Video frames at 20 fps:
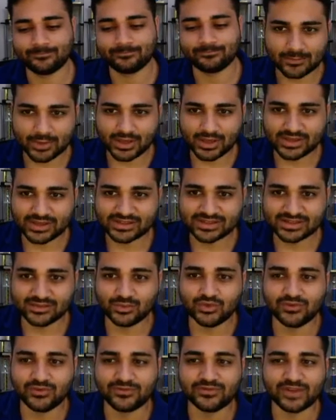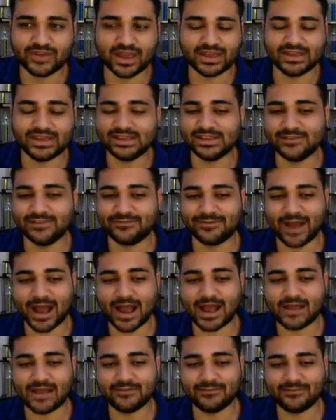Plays the move knight
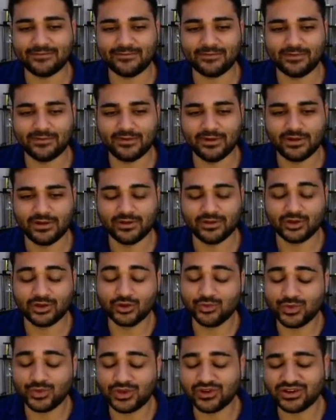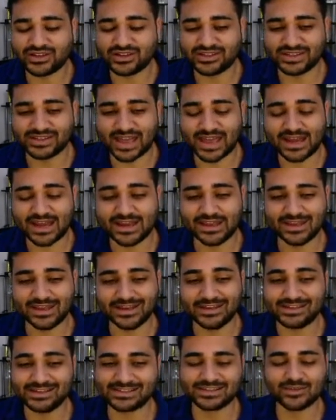e5. The computer said
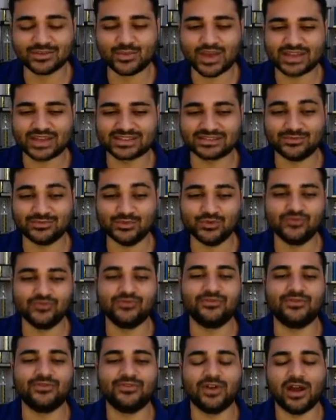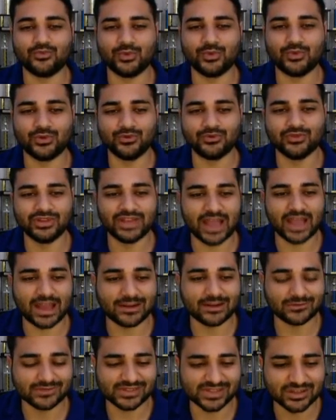it is the best move, but really I
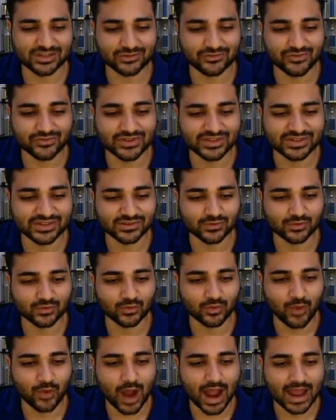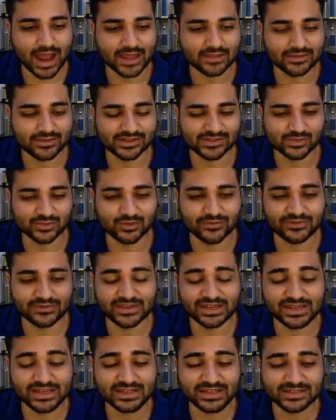don't see a reason why this move
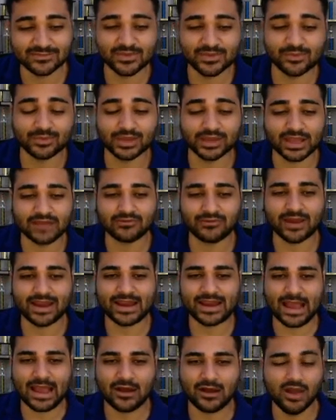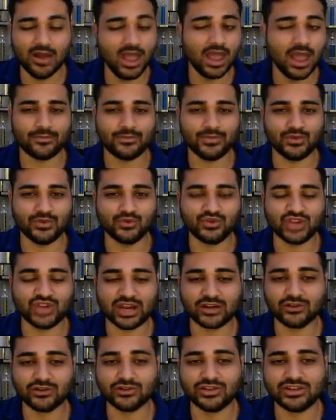needed to be played right now. You
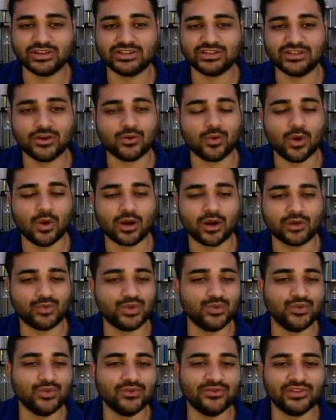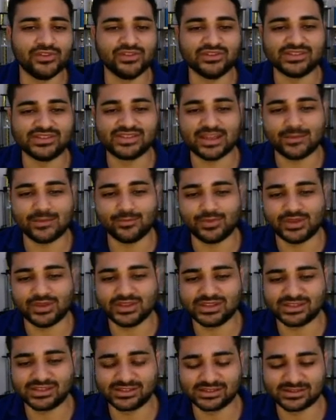generally don't want to be moving the same
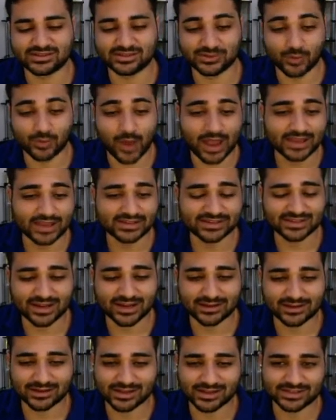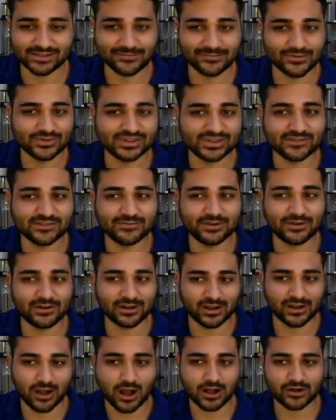piece twice, unless if you see a
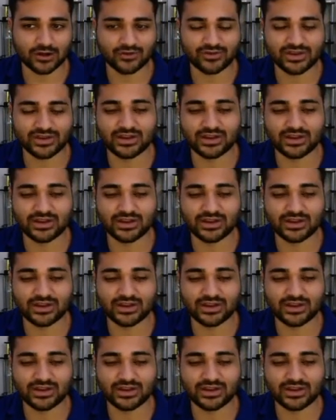very concrete